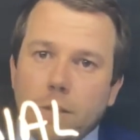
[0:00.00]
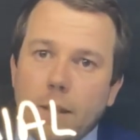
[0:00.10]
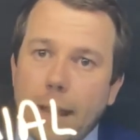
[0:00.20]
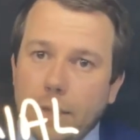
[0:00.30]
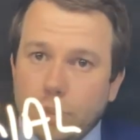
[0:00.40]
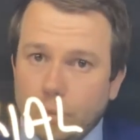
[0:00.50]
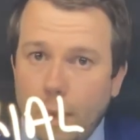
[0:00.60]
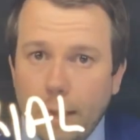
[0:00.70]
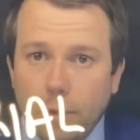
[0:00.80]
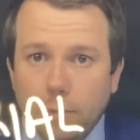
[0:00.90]
At a
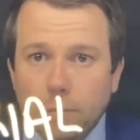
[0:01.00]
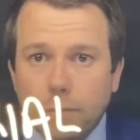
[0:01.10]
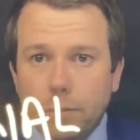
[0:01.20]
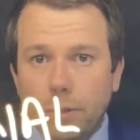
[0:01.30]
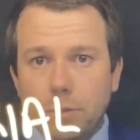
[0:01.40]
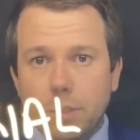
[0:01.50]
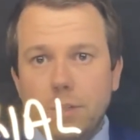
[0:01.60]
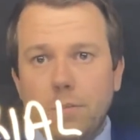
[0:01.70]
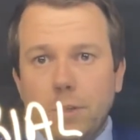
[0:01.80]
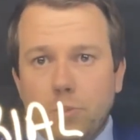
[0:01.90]
trial, those
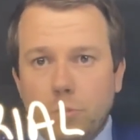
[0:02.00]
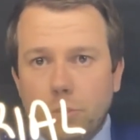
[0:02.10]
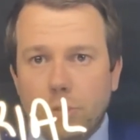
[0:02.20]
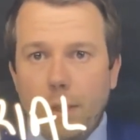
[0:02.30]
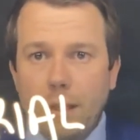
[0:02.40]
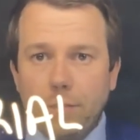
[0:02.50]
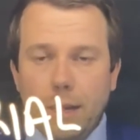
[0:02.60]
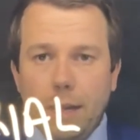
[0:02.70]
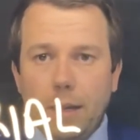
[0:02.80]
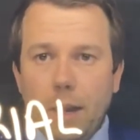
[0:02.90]
individuals are
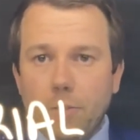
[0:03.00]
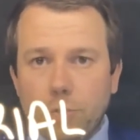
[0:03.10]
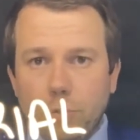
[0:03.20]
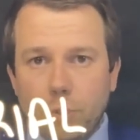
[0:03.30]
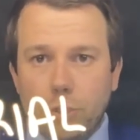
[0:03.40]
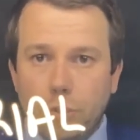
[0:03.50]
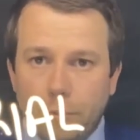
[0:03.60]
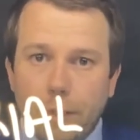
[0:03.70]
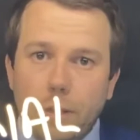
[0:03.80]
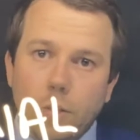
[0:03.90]
advocating either to a
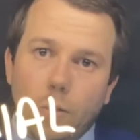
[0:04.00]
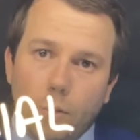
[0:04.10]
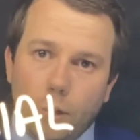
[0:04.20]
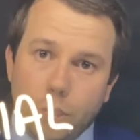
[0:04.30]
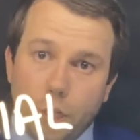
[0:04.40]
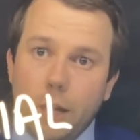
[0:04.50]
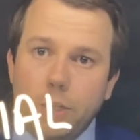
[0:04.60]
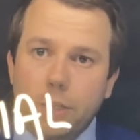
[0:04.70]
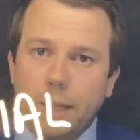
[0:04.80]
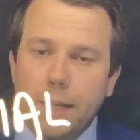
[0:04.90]
jury or a judge
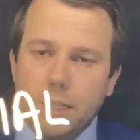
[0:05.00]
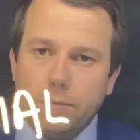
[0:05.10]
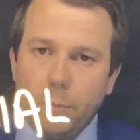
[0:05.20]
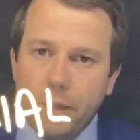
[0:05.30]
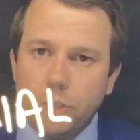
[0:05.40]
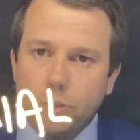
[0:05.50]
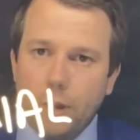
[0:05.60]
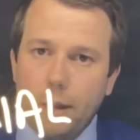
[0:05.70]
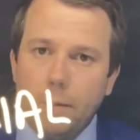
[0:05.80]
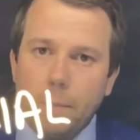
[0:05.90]
in the case of a bench
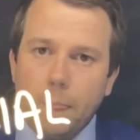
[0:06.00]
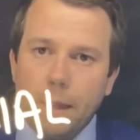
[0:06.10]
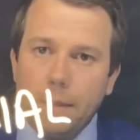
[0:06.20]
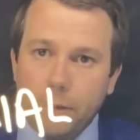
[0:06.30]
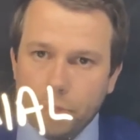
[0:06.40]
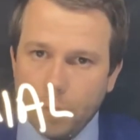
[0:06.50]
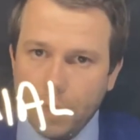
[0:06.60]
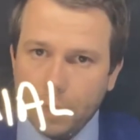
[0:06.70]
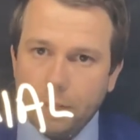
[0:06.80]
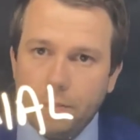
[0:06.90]
trial, and they're trying
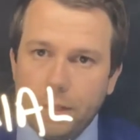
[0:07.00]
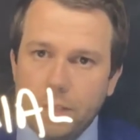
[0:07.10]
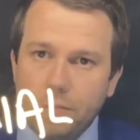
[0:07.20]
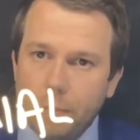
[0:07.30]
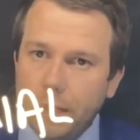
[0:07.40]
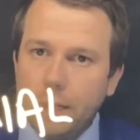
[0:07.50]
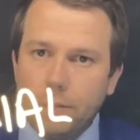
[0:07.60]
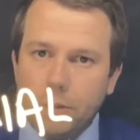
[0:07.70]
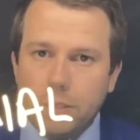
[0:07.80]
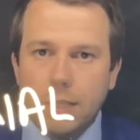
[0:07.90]
to convince of many of
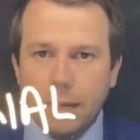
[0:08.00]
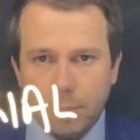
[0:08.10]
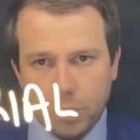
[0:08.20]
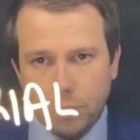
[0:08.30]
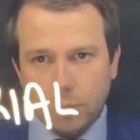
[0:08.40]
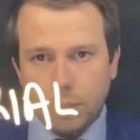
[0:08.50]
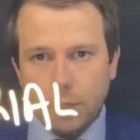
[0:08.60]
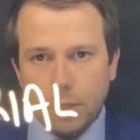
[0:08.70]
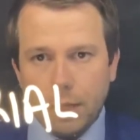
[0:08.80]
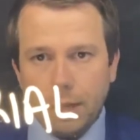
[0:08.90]
those same issues.
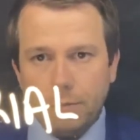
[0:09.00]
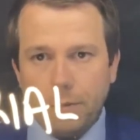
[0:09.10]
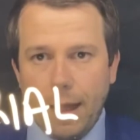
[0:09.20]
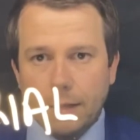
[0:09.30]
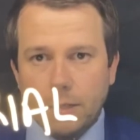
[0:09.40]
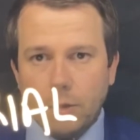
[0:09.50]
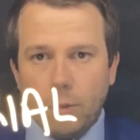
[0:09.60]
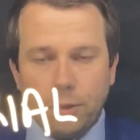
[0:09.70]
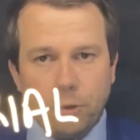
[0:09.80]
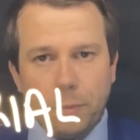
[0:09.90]
In fact,
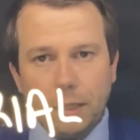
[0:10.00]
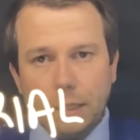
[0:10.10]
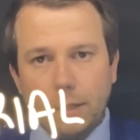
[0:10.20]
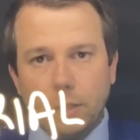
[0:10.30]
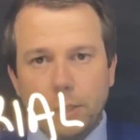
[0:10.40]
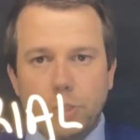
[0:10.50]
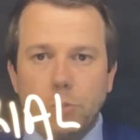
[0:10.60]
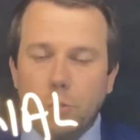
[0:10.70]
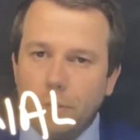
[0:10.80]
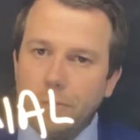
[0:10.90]
whether it be a legal
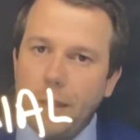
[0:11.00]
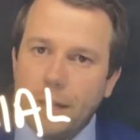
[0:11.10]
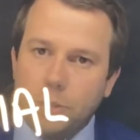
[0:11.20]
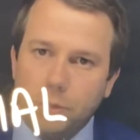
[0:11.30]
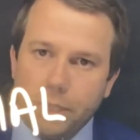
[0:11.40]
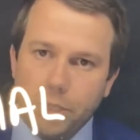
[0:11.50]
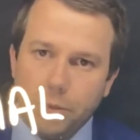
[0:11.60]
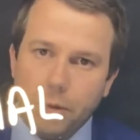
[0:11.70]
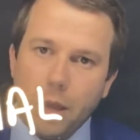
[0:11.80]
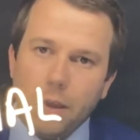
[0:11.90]
issue or a factual
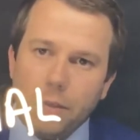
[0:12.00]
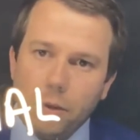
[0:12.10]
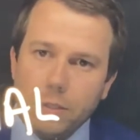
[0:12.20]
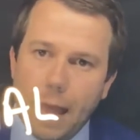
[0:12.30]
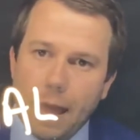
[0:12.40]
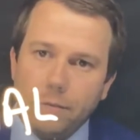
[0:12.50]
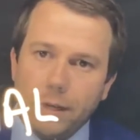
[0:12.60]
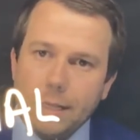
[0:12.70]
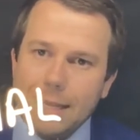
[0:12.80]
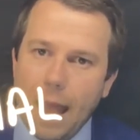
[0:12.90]
issue, those
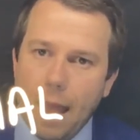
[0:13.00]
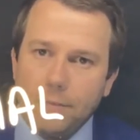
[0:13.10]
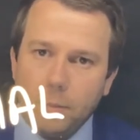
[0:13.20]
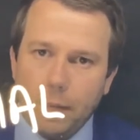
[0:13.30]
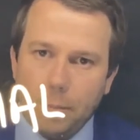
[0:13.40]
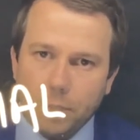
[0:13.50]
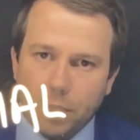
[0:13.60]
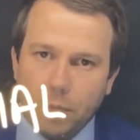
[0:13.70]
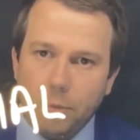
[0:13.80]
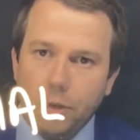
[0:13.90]
advocates have to be able to
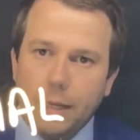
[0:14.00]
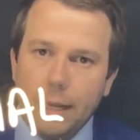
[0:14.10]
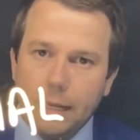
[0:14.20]
communicate